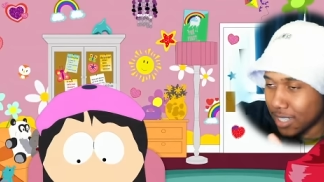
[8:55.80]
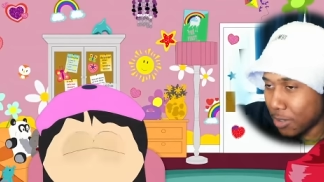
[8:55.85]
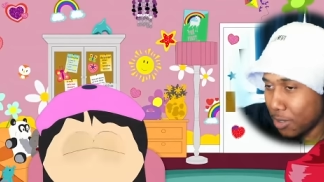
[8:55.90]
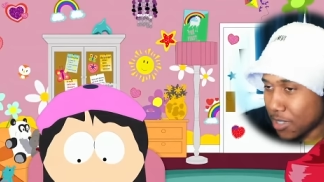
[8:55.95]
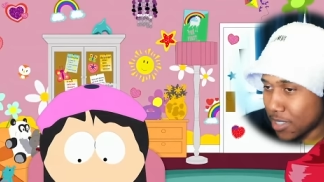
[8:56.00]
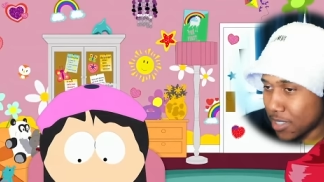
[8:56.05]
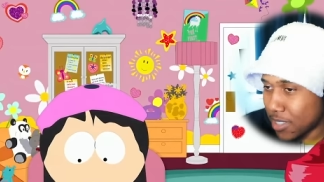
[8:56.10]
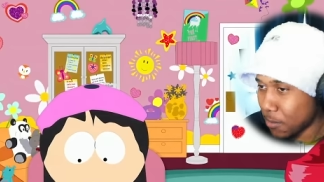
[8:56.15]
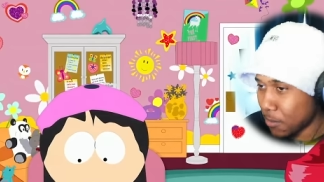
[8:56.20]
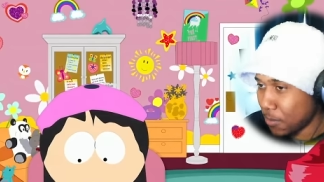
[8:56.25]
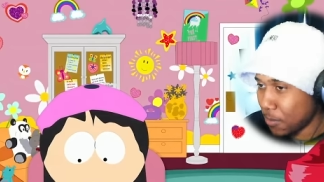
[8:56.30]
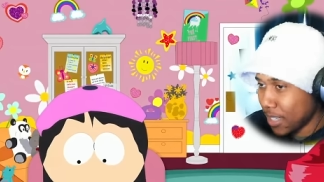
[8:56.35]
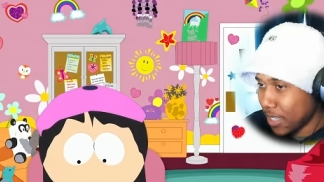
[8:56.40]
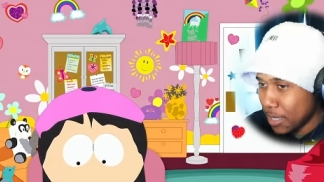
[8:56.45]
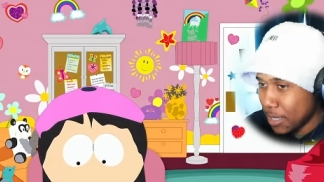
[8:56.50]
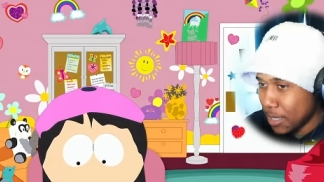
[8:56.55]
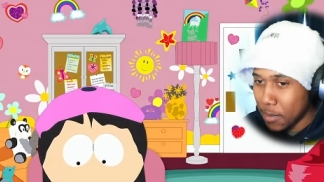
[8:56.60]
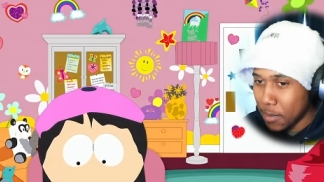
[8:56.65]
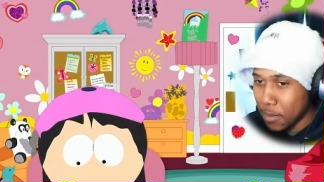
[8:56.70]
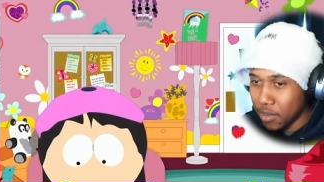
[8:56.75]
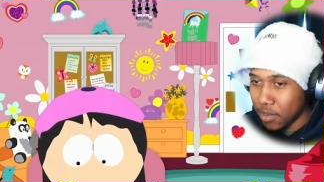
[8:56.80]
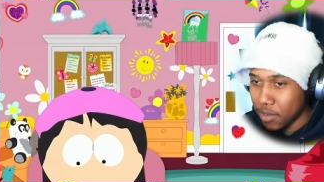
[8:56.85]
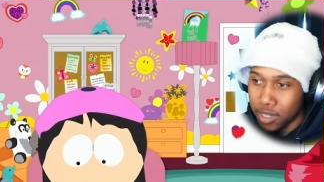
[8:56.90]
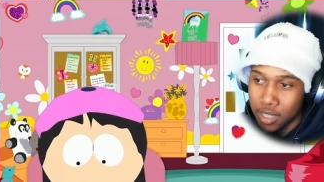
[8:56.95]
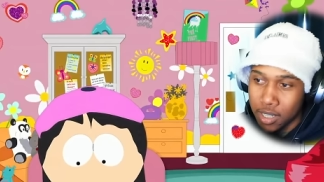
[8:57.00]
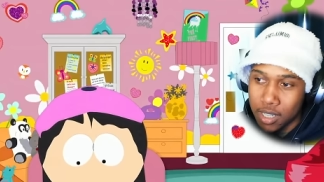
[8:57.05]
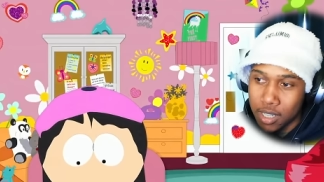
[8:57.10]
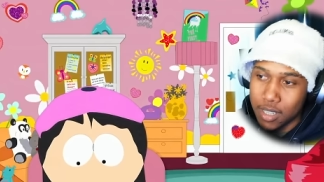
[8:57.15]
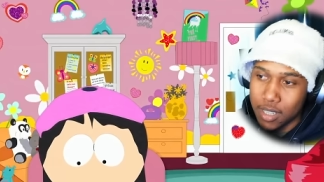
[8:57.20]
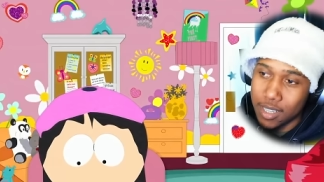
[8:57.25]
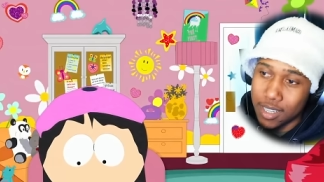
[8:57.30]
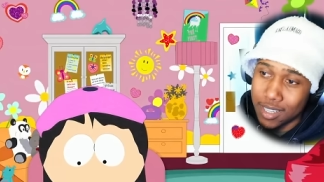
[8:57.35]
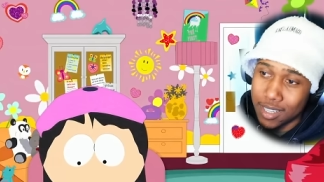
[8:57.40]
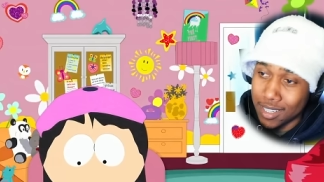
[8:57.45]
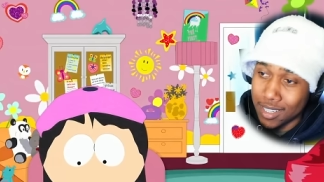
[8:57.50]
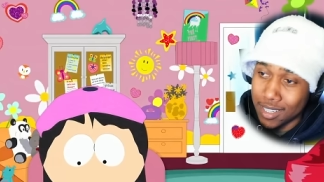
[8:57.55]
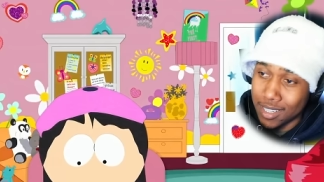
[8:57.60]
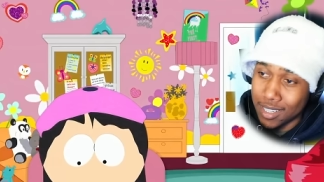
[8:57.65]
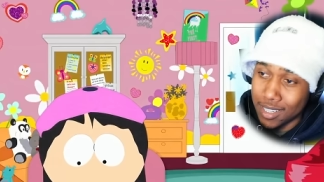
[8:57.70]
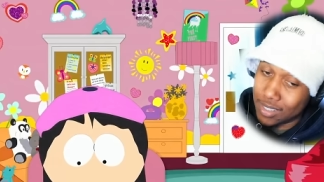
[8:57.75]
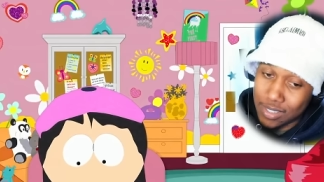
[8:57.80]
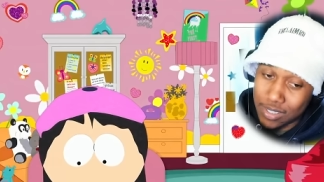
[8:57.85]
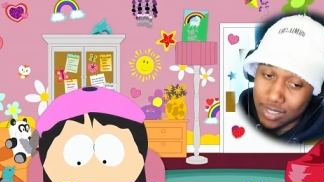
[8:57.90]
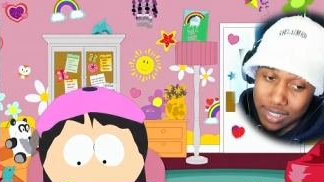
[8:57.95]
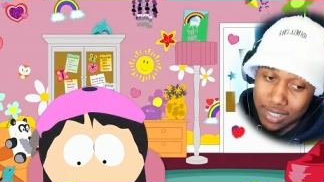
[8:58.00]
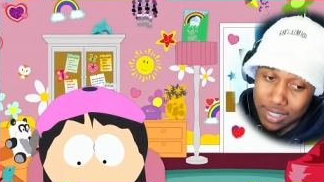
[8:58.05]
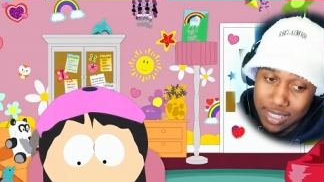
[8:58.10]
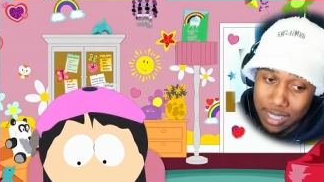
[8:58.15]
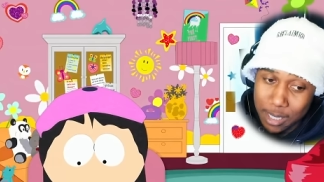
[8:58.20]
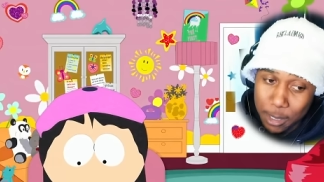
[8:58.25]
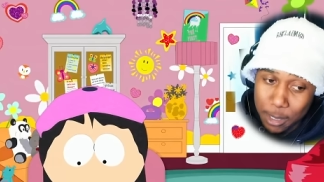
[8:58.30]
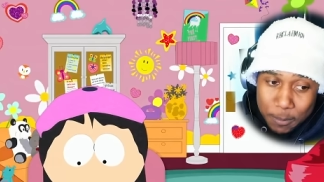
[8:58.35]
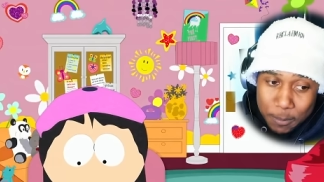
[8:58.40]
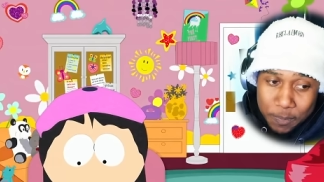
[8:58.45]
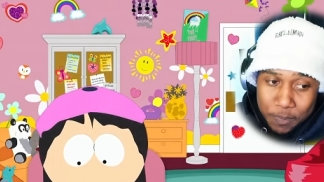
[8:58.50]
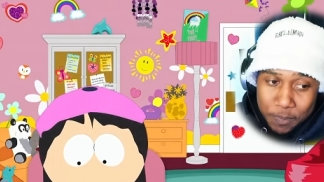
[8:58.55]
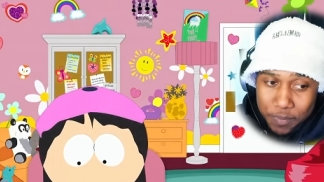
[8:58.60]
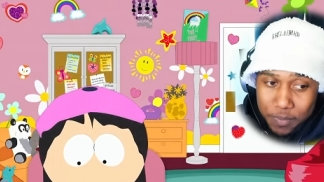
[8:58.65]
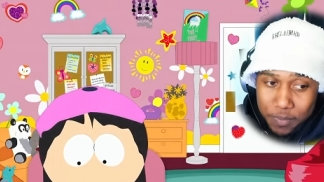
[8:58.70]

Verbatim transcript: or something in the mirror. Cause um